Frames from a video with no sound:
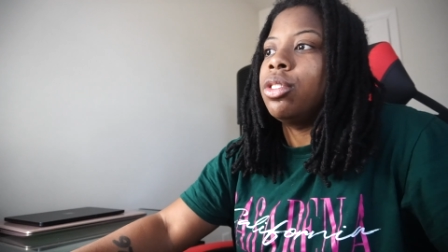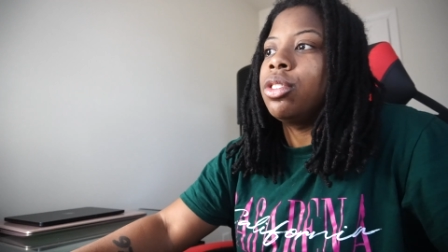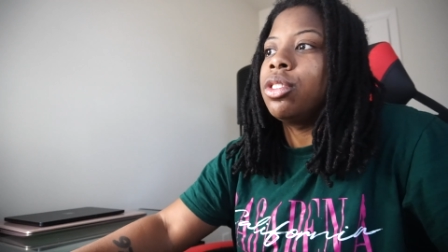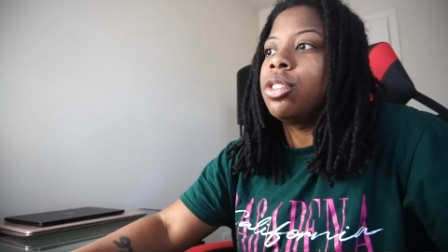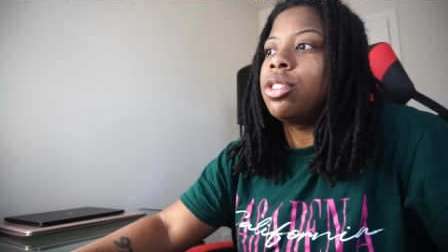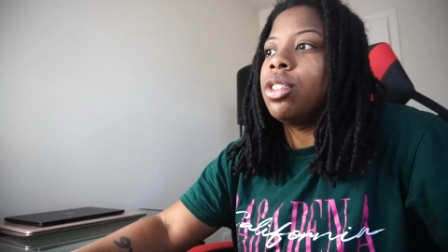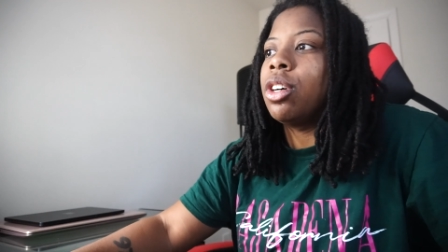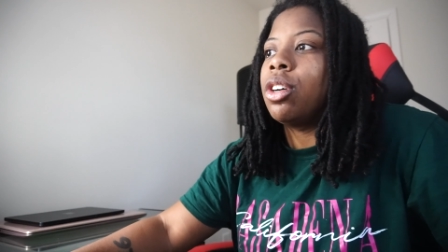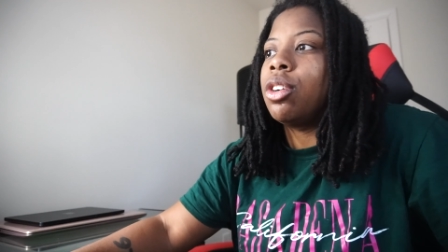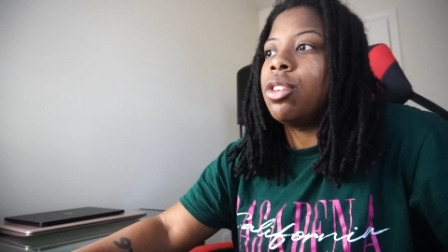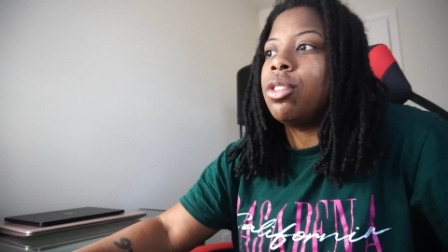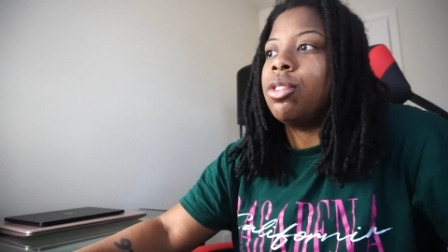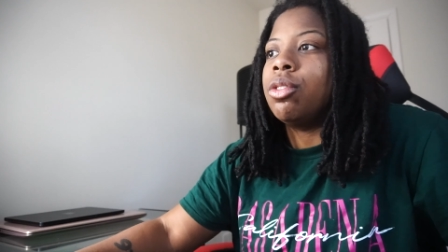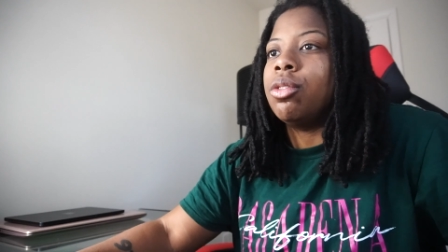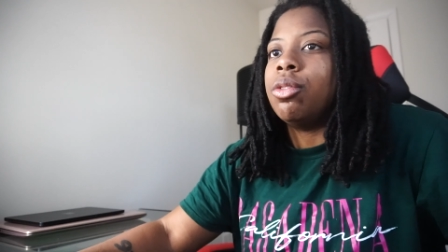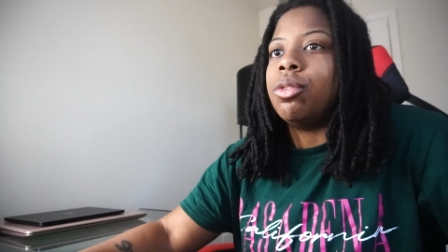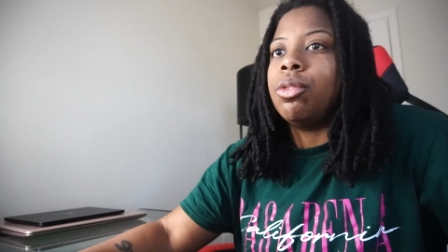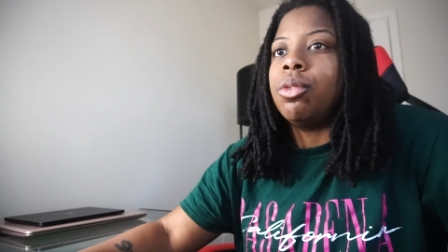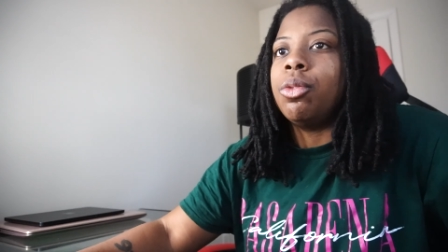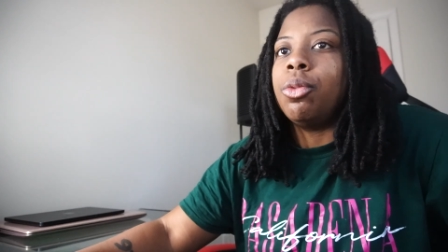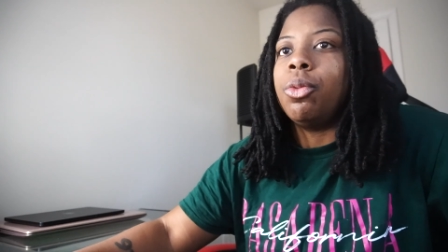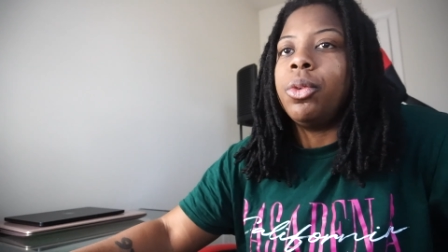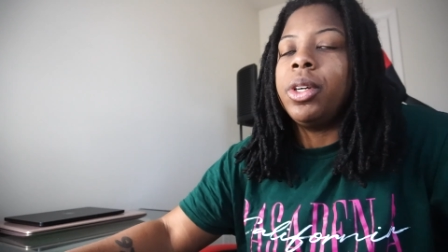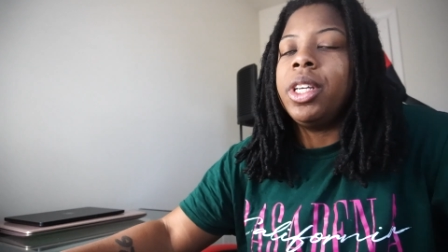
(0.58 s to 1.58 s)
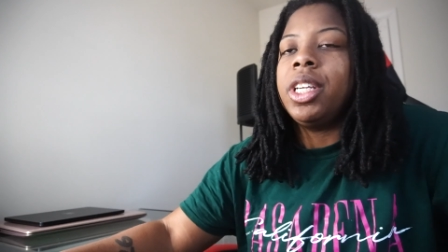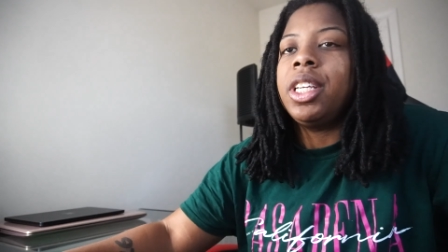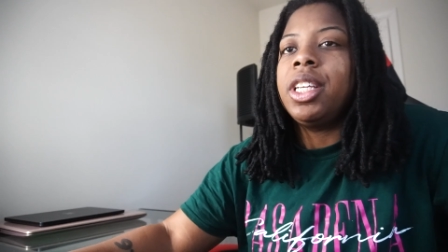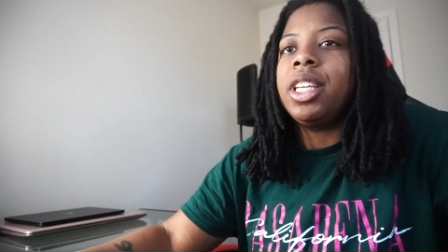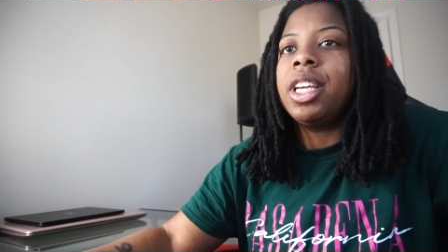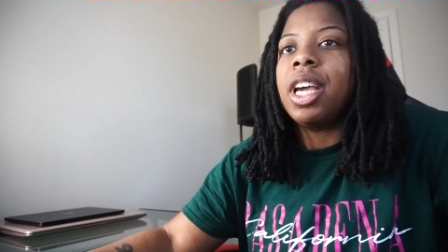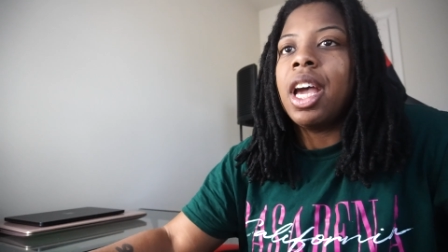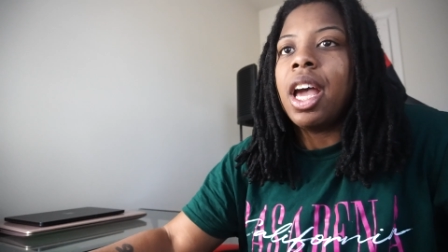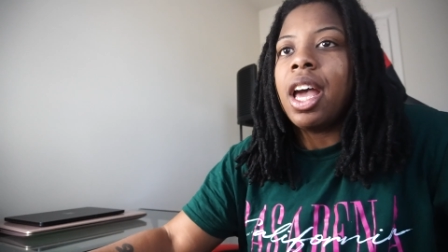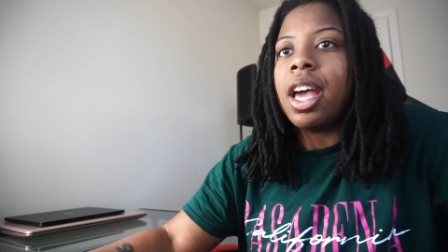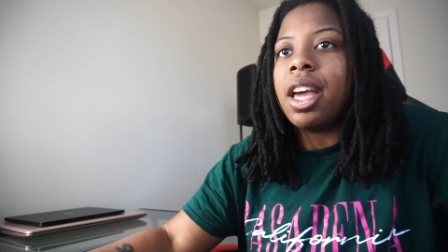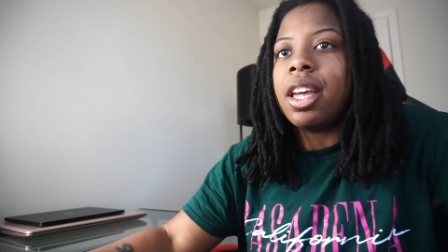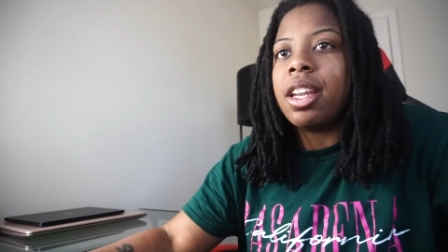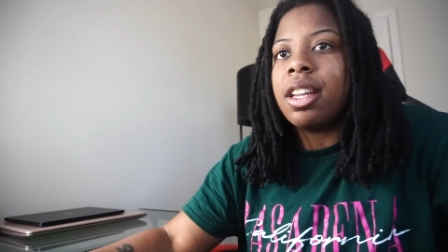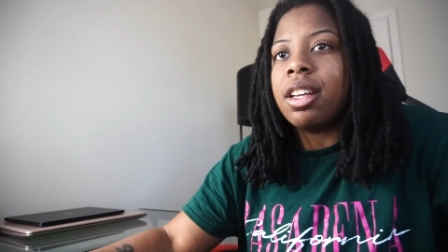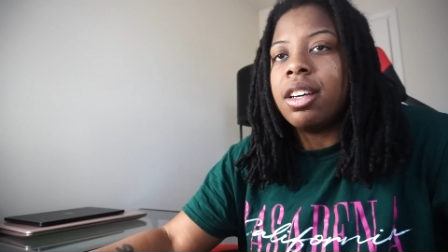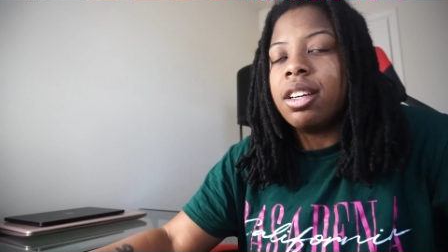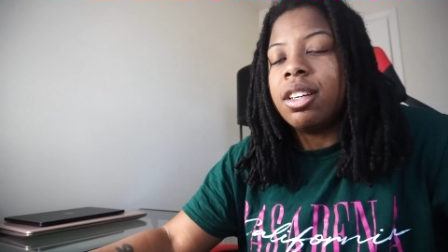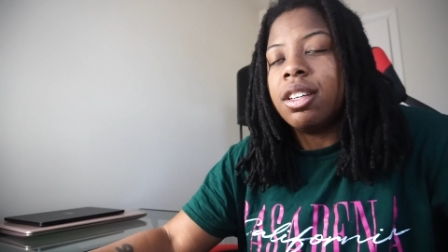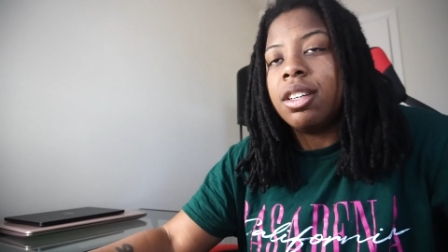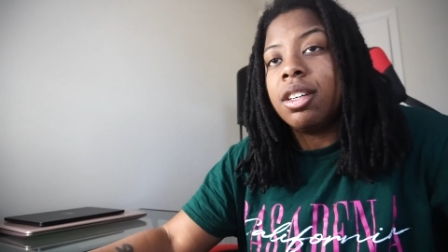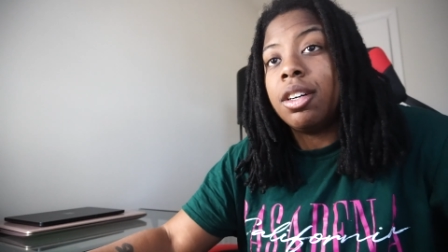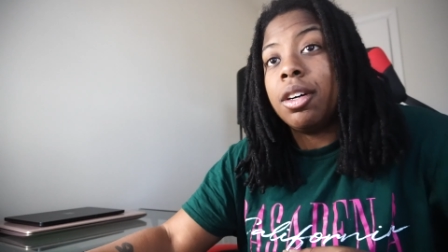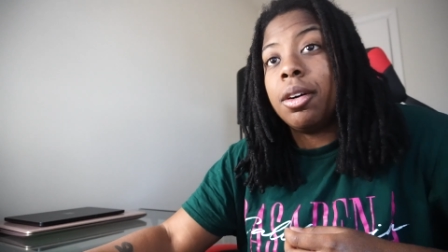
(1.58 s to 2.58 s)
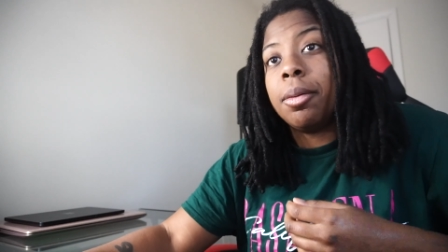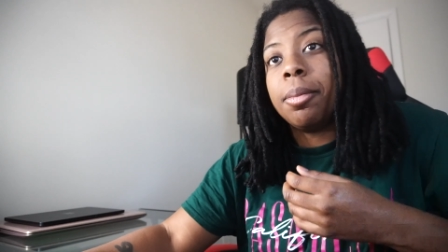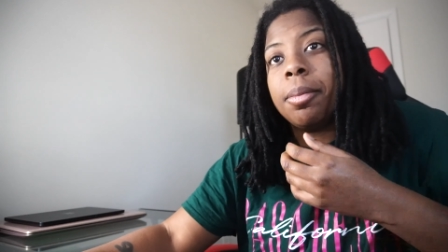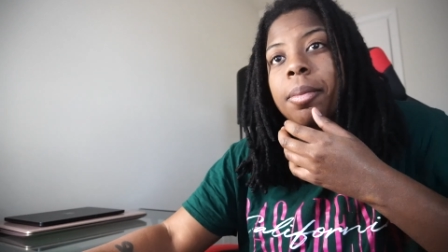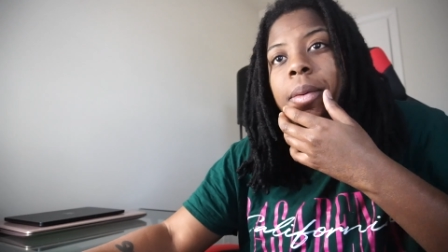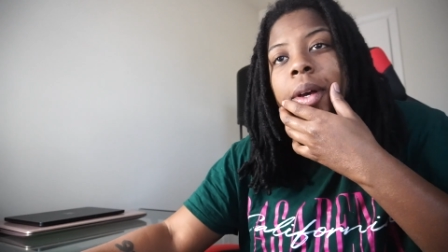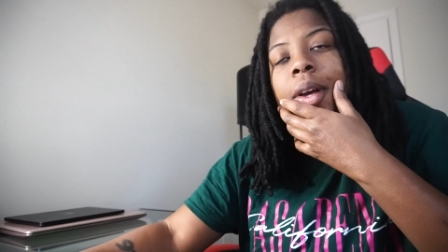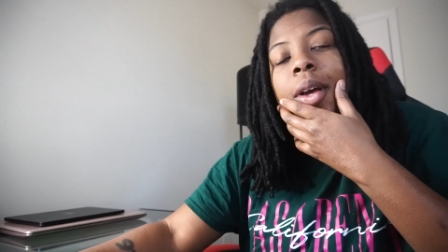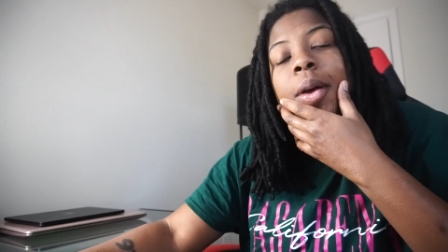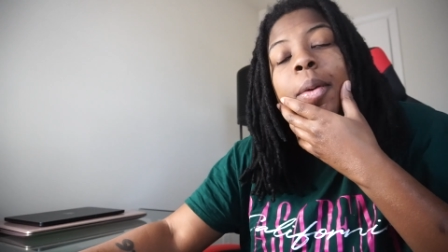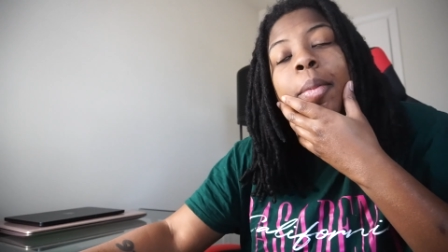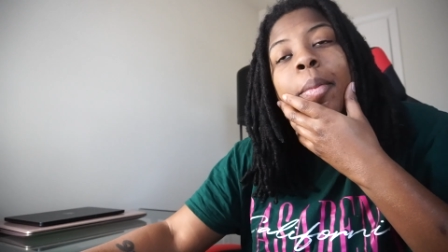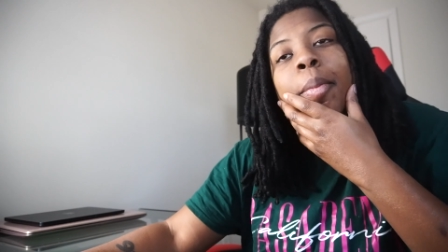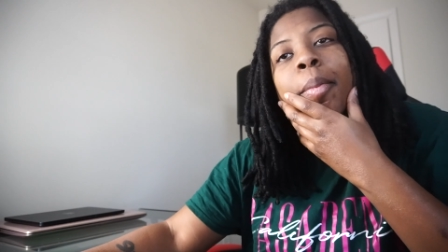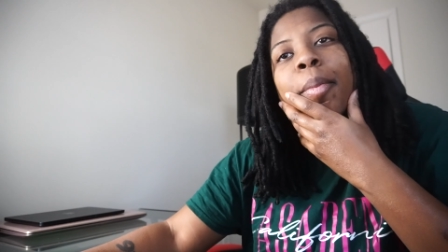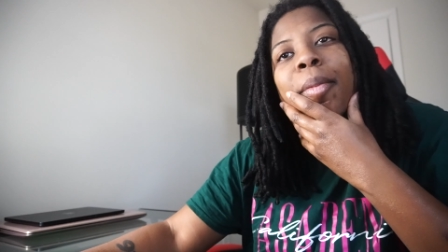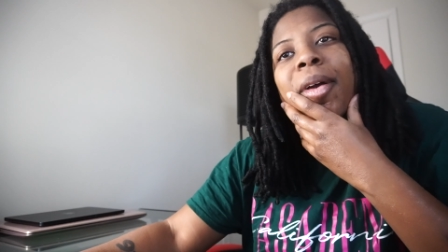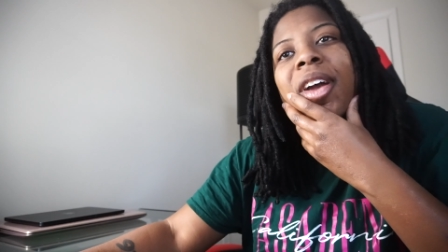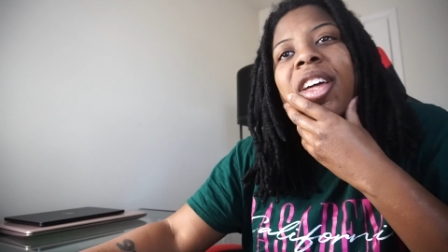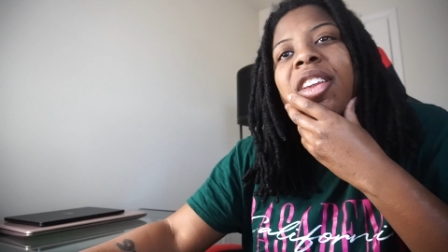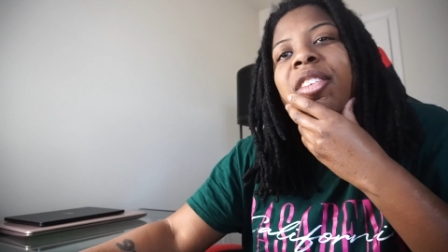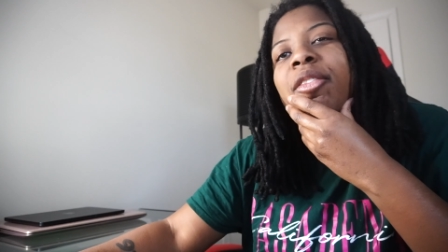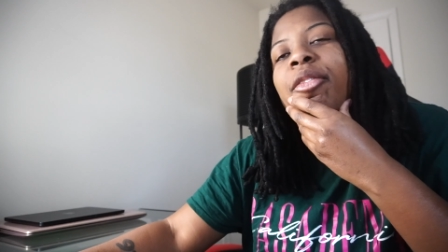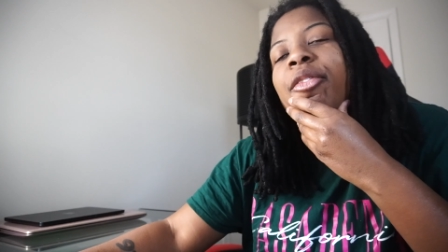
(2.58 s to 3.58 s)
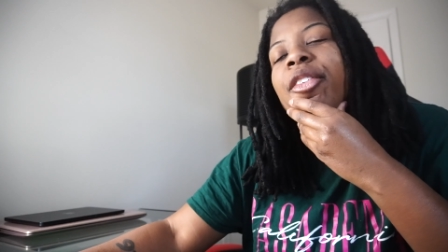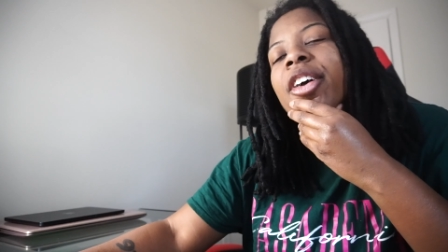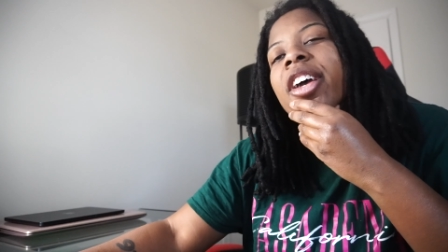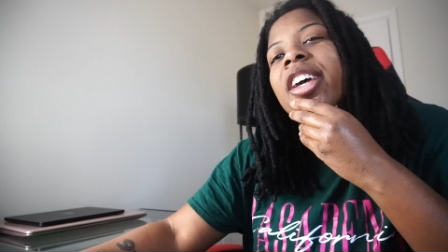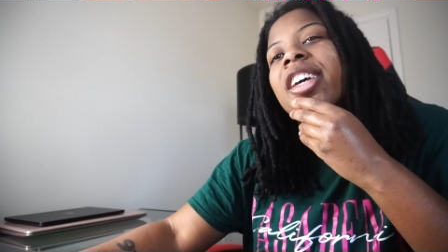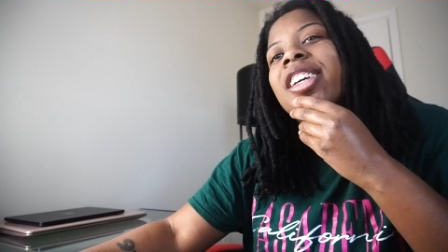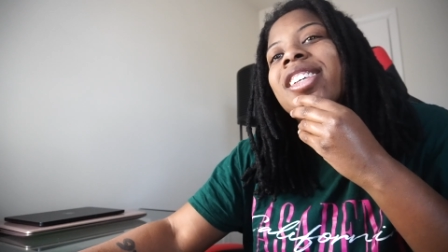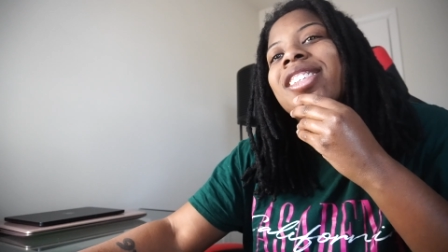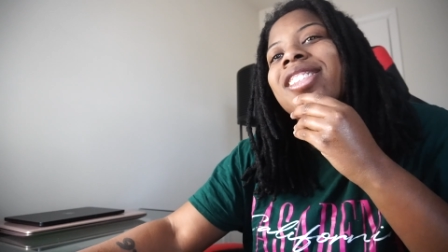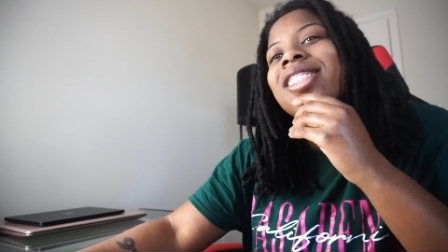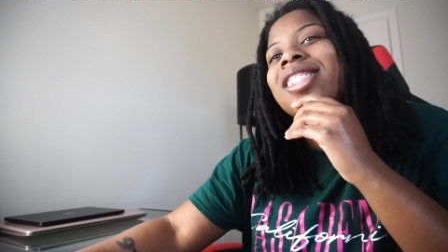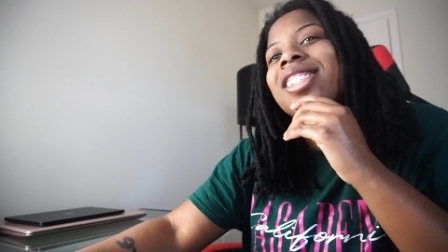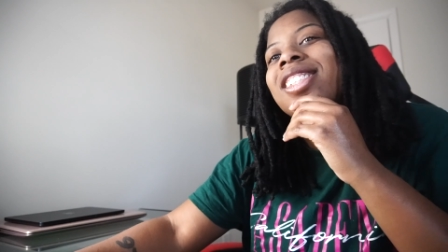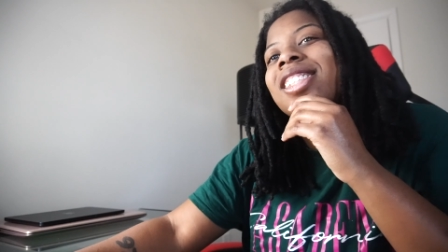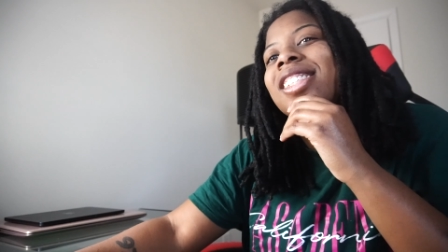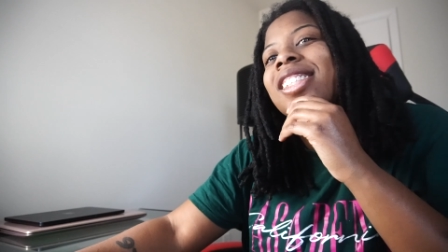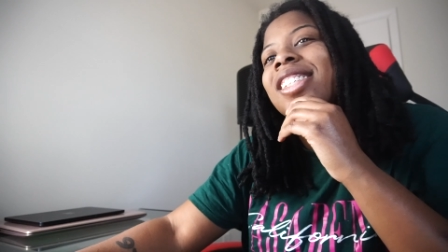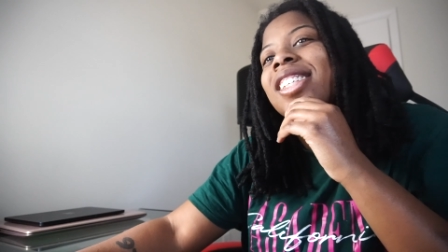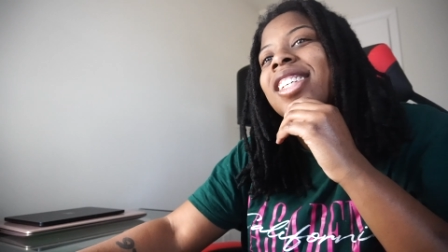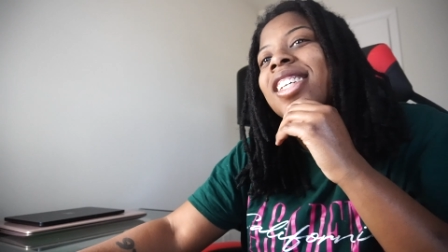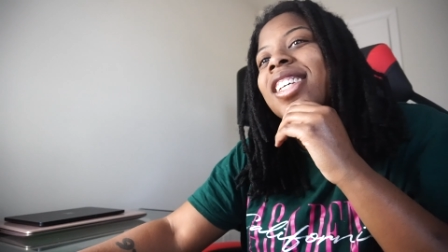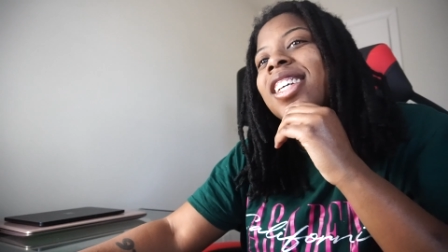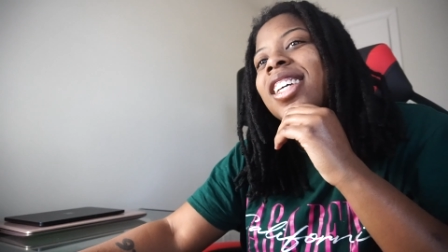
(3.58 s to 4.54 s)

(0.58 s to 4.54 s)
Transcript: so we got um Manifest